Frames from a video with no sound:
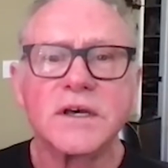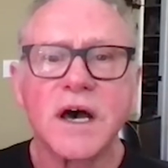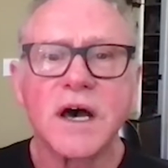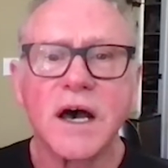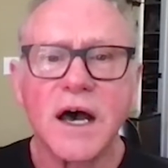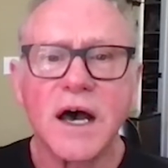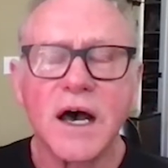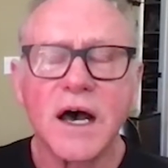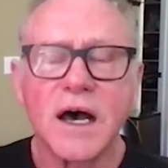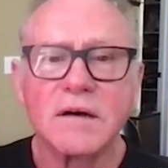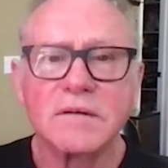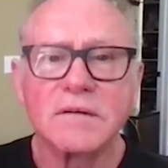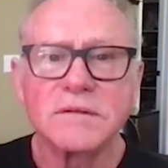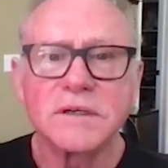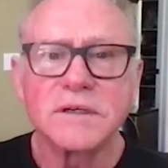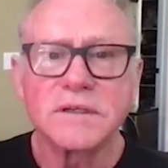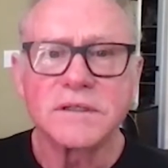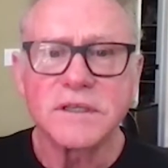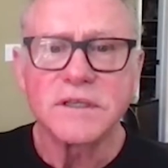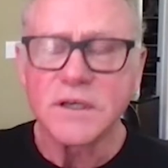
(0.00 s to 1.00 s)

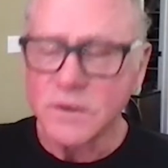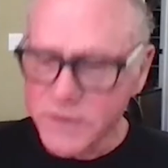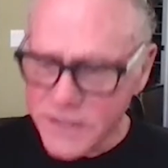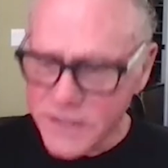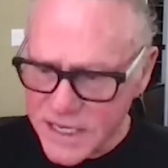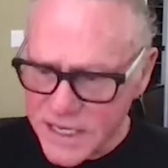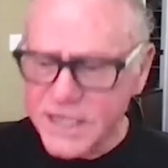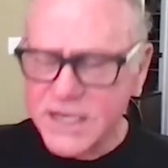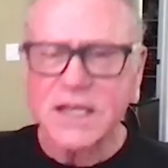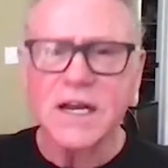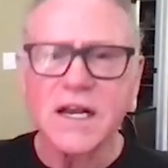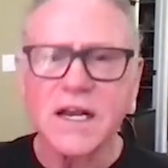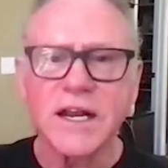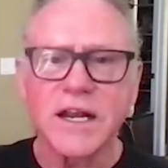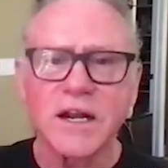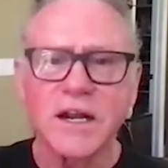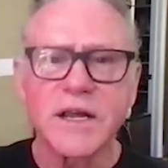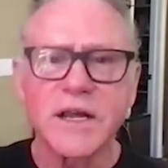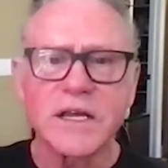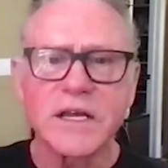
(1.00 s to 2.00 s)
get it
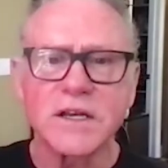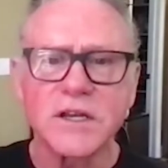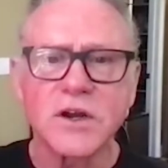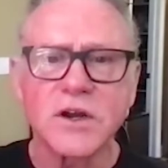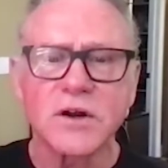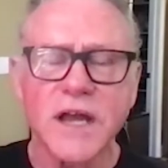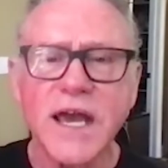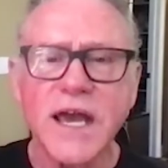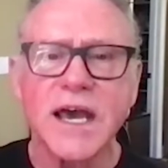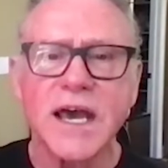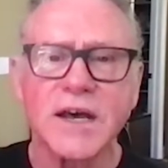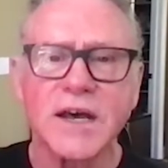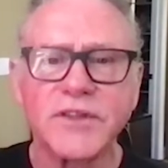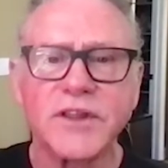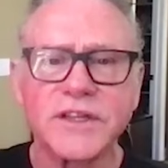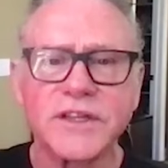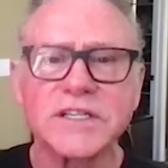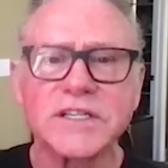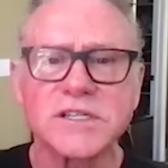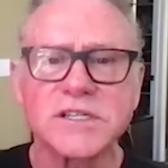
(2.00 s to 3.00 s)
clear in your head
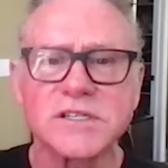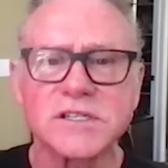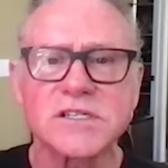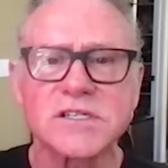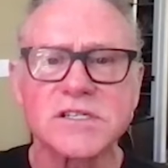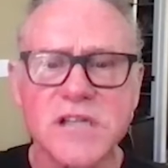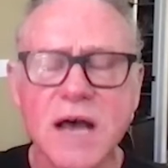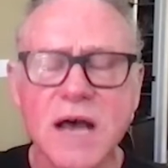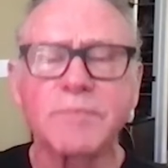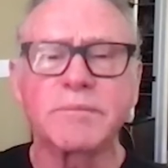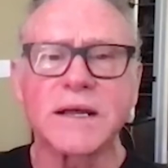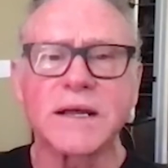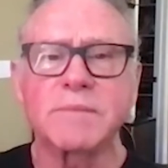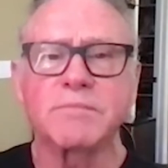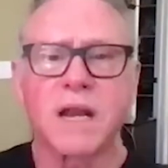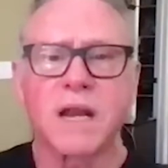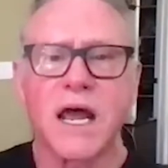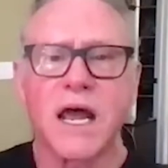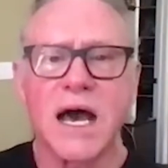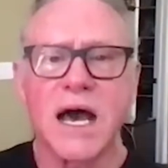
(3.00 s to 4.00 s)
that this is a stumbling
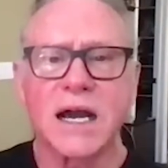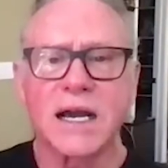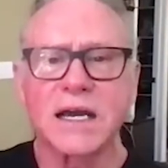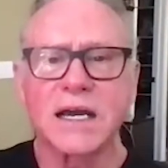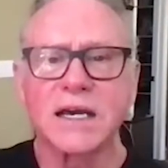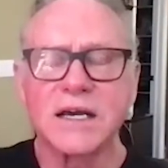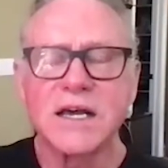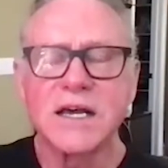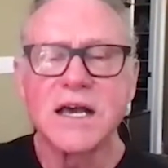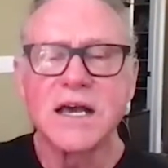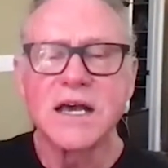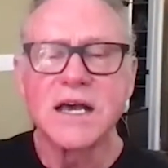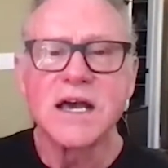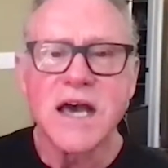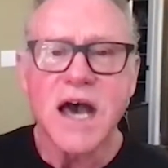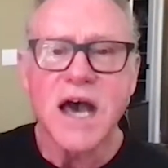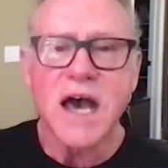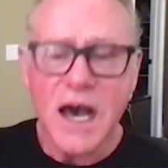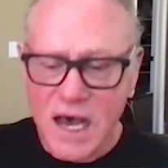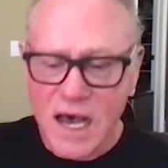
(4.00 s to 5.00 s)
block.
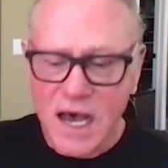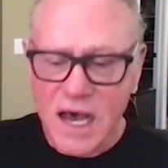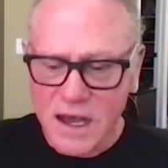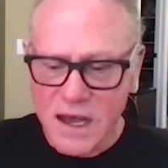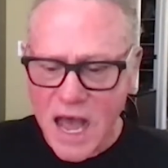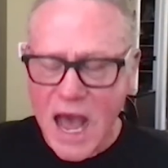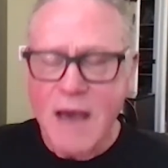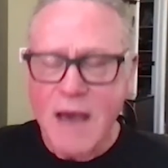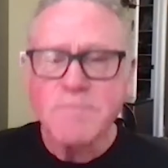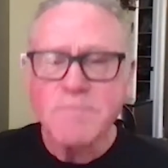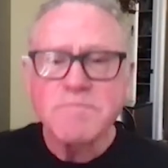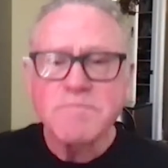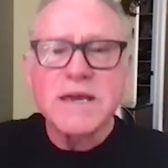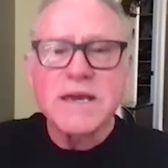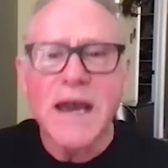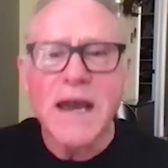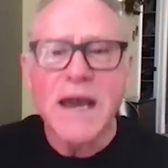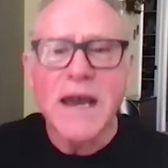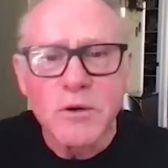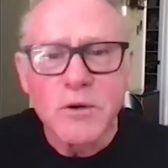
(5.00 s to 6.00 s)
I'm
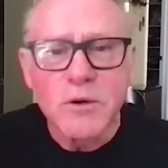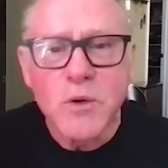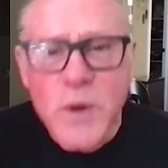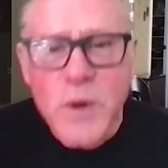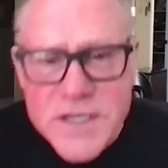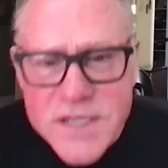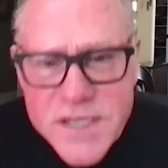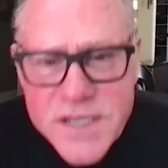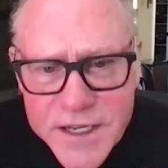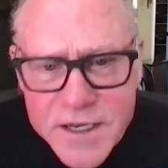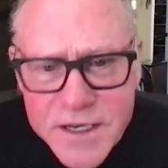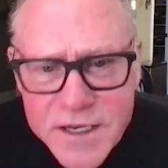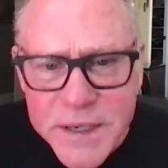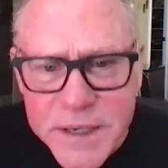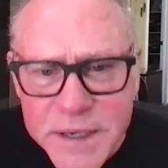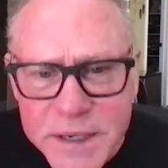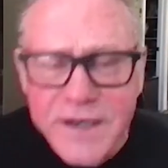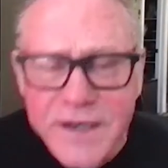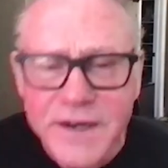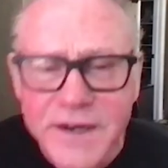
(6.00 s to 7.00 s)
being my own worst
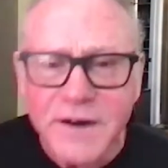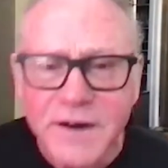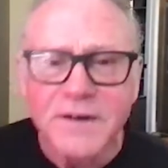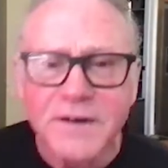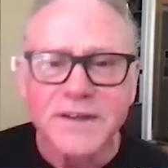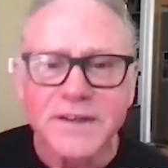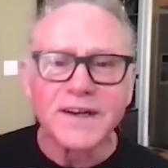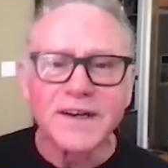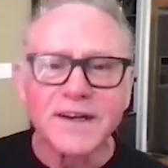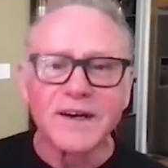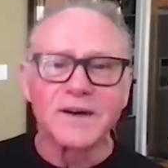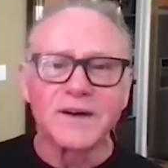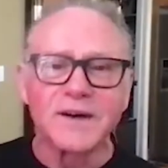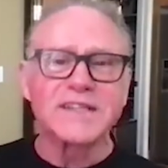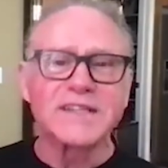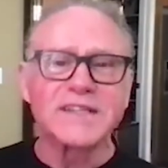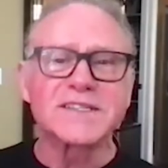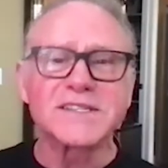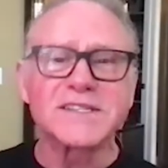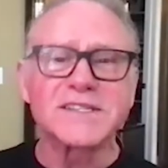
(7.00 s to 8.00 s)
enemy here.
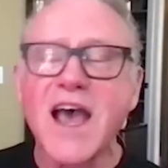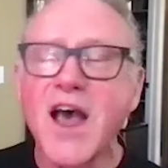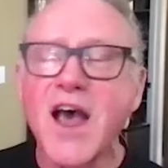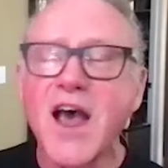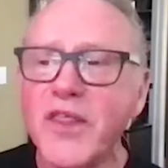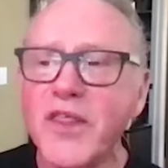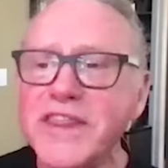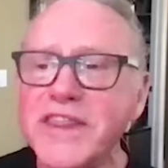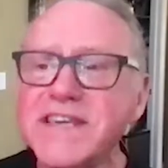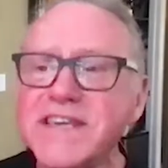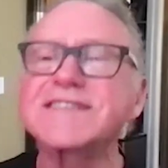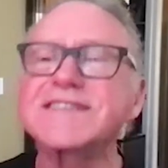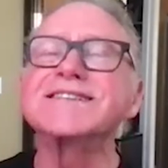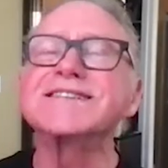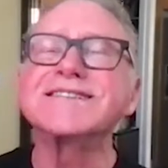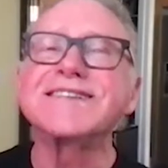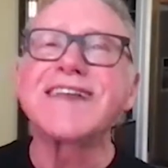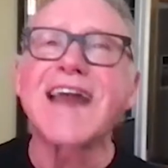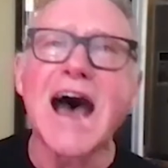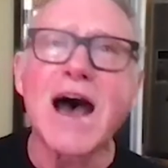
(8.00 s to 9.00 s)
This
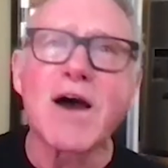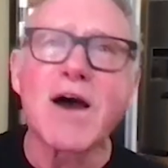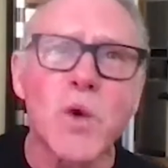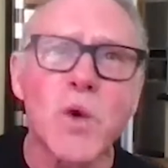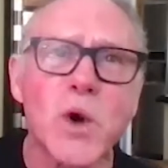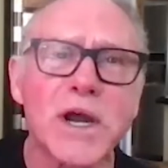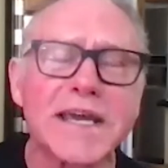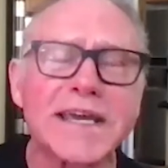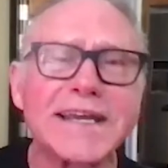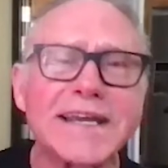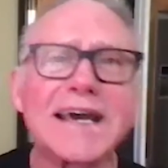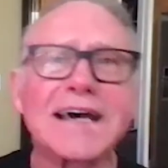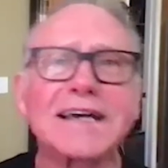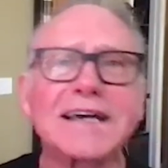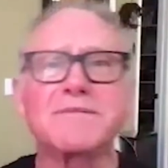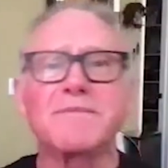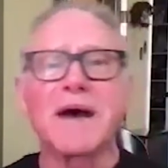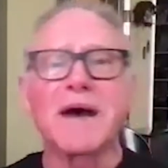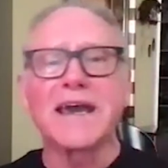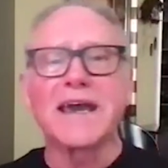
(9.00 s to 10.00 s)
is not working
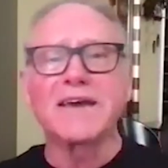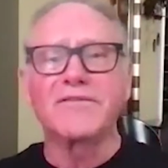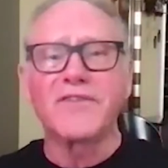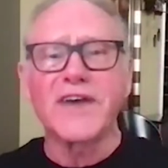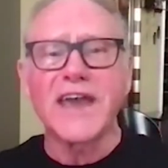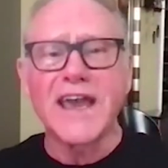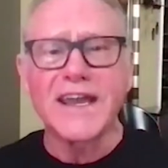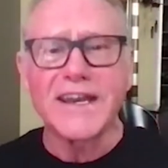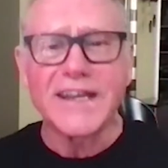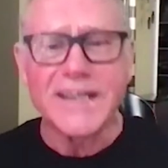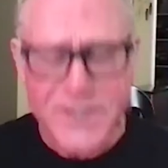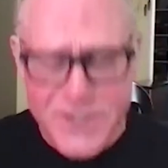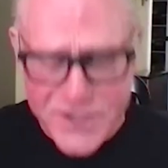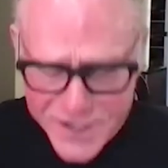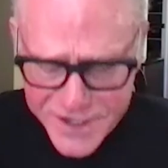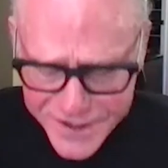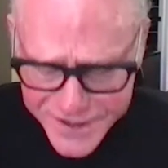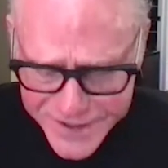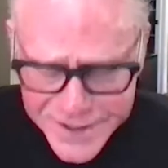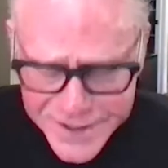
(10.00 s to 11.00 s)
out to my advantage,